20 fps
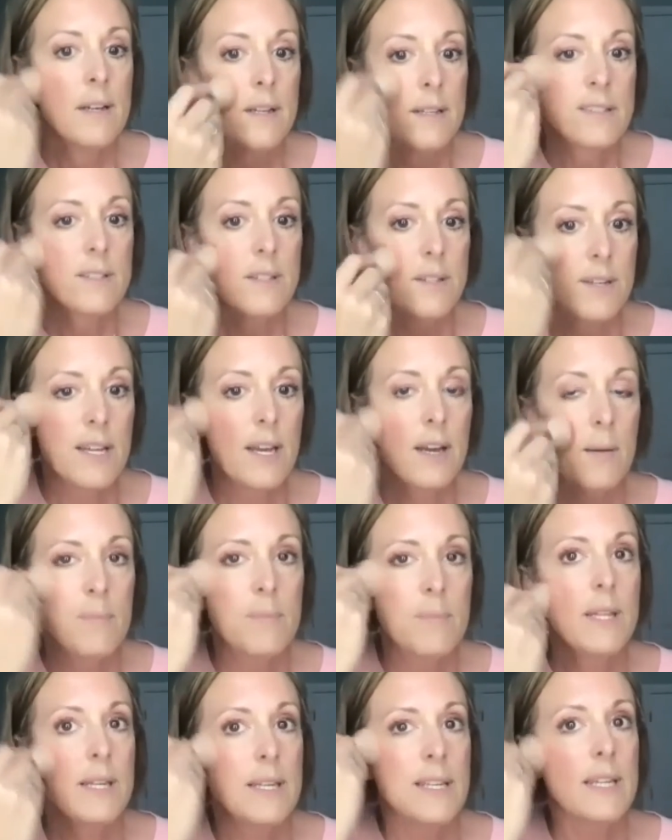So now I'm
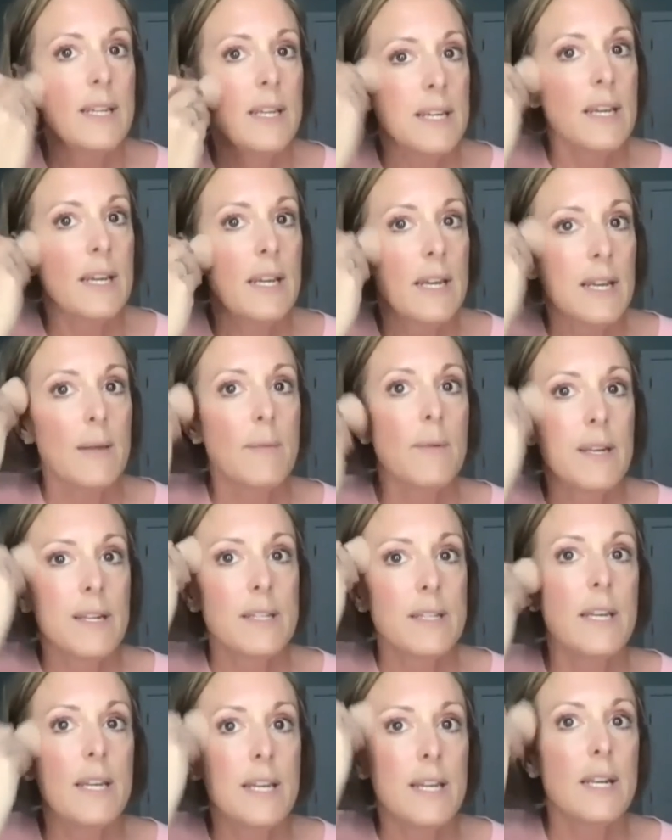blending and I'm going to
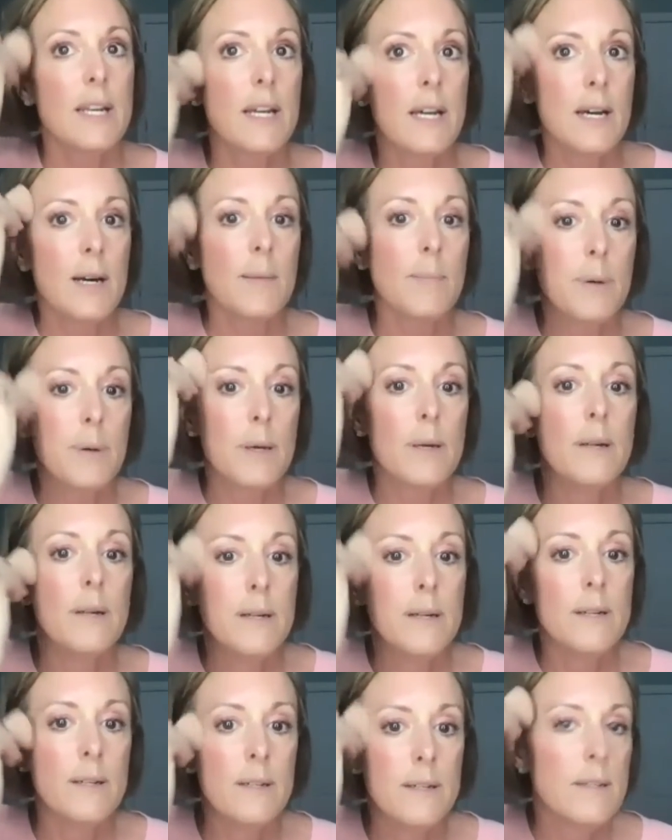take it up,
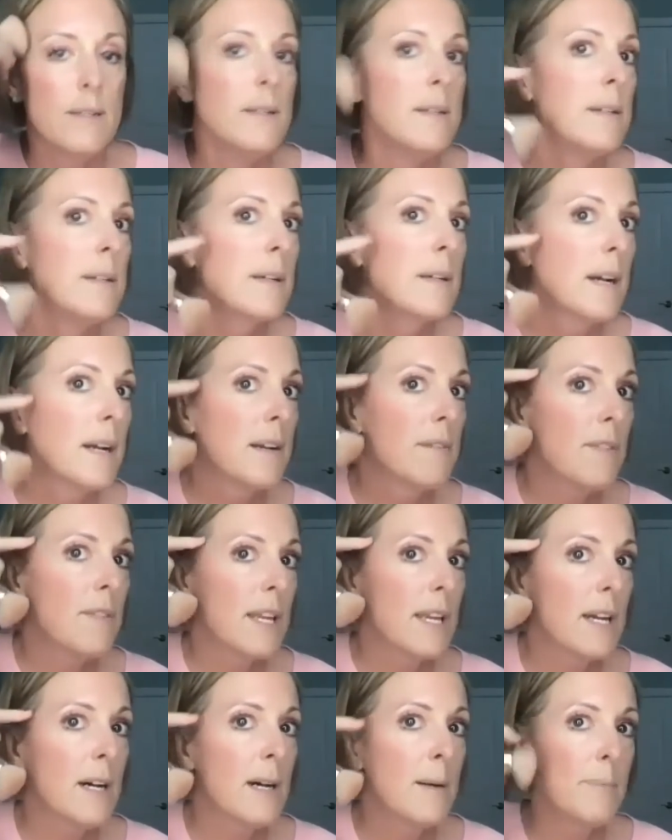kind of
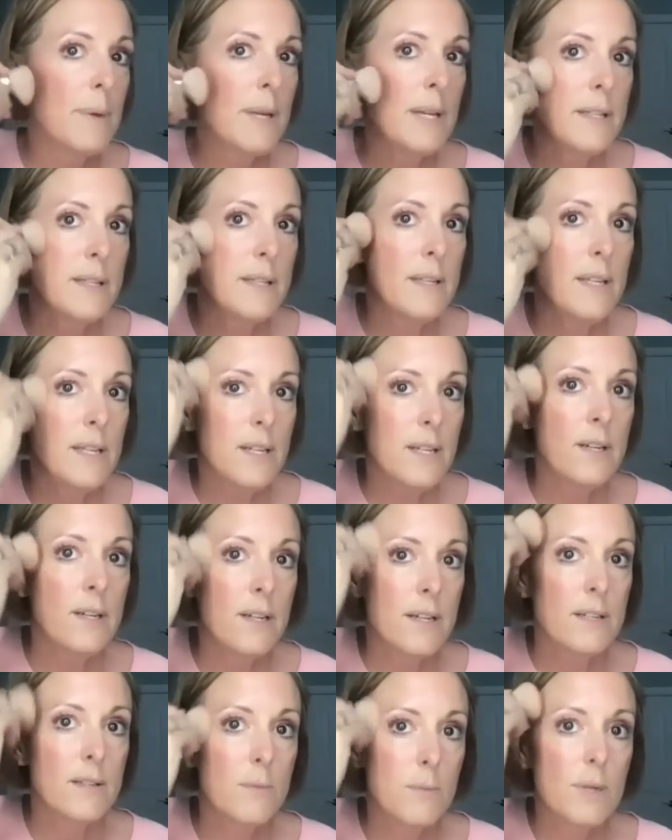like up in here
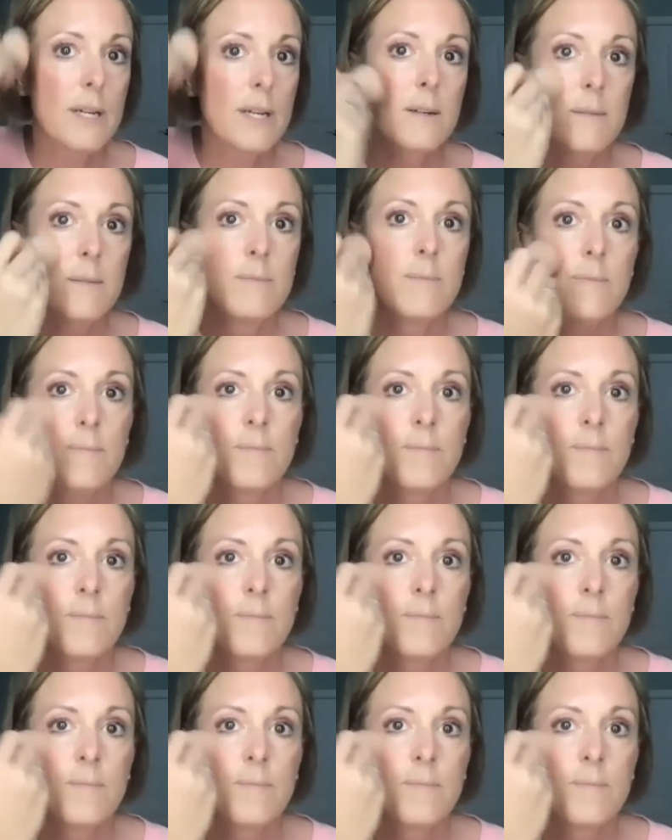as well,